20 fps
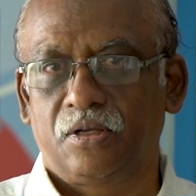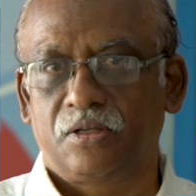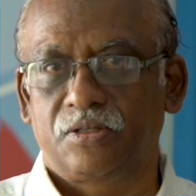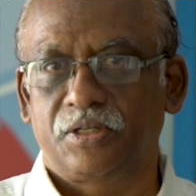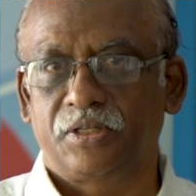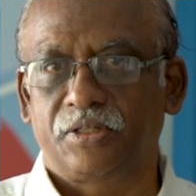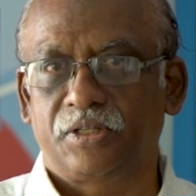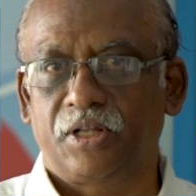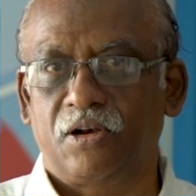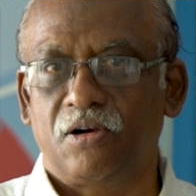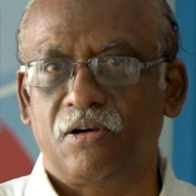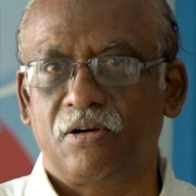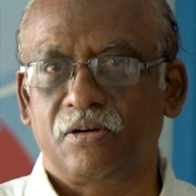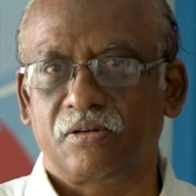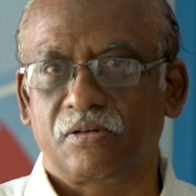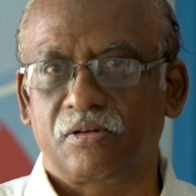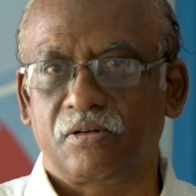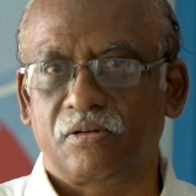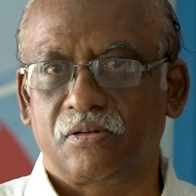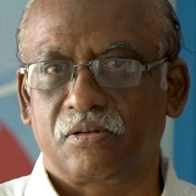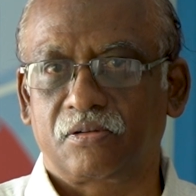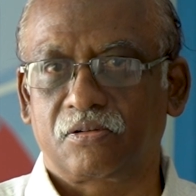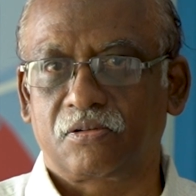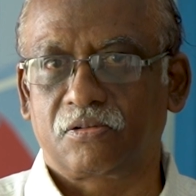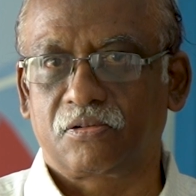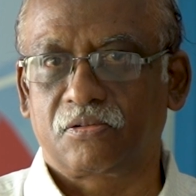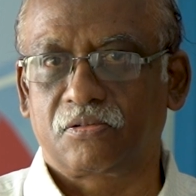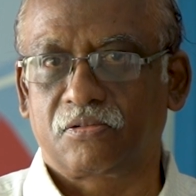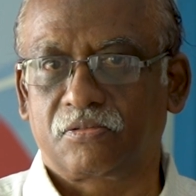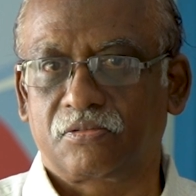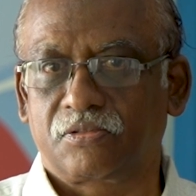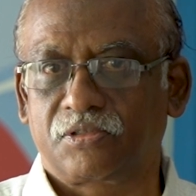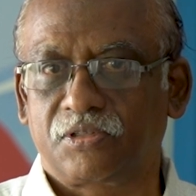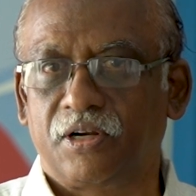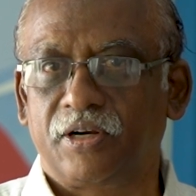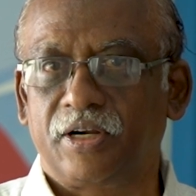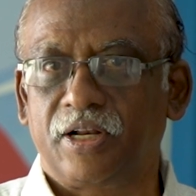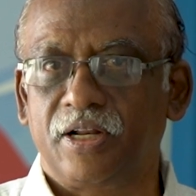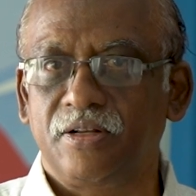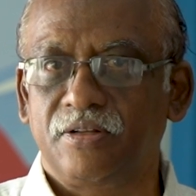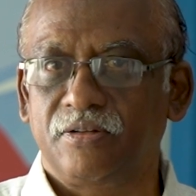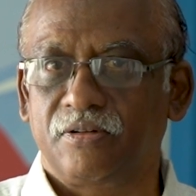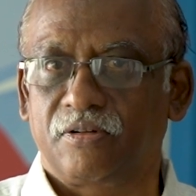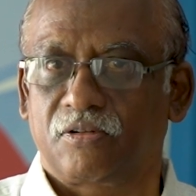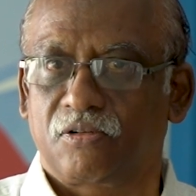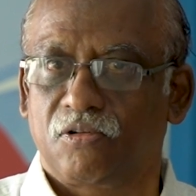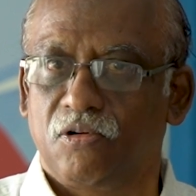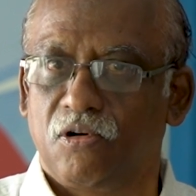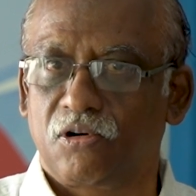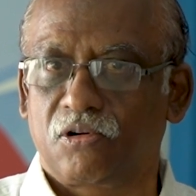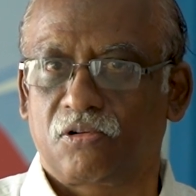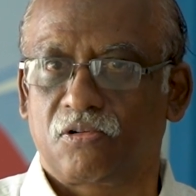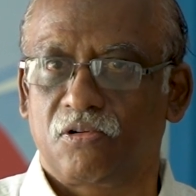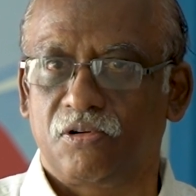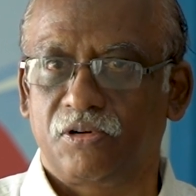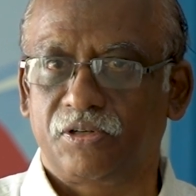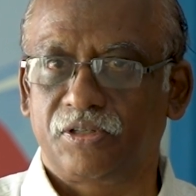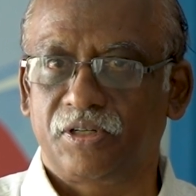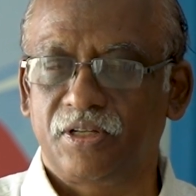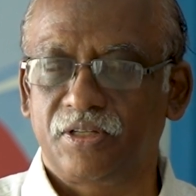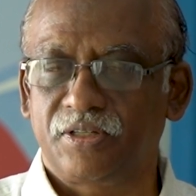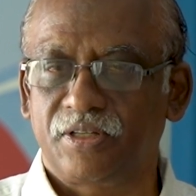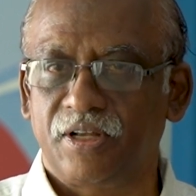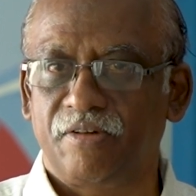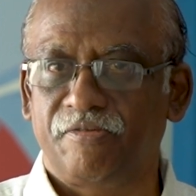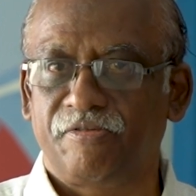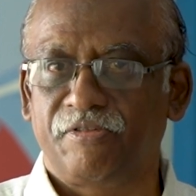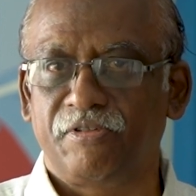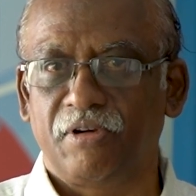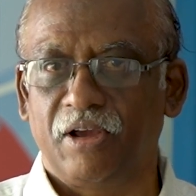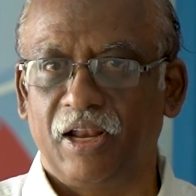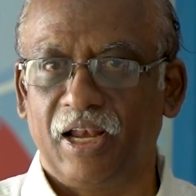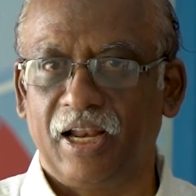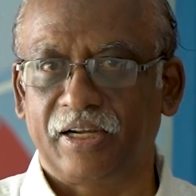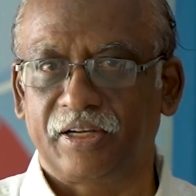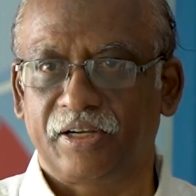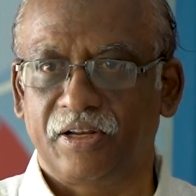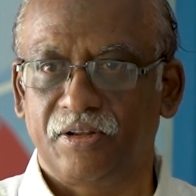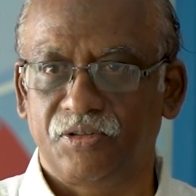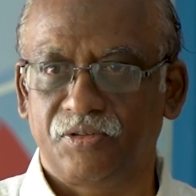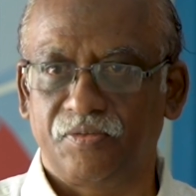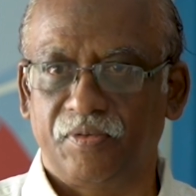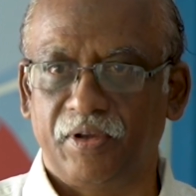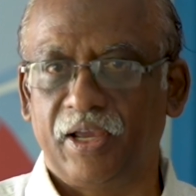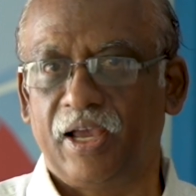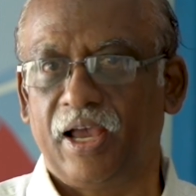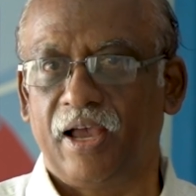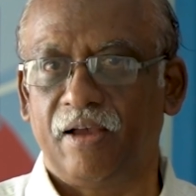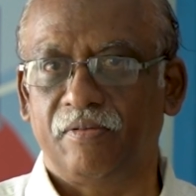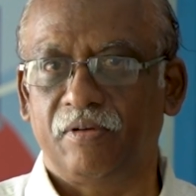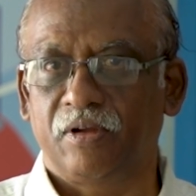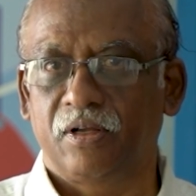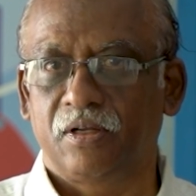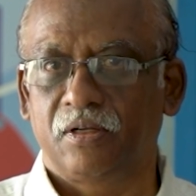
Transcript: See, there are certain core courses and few electives we have.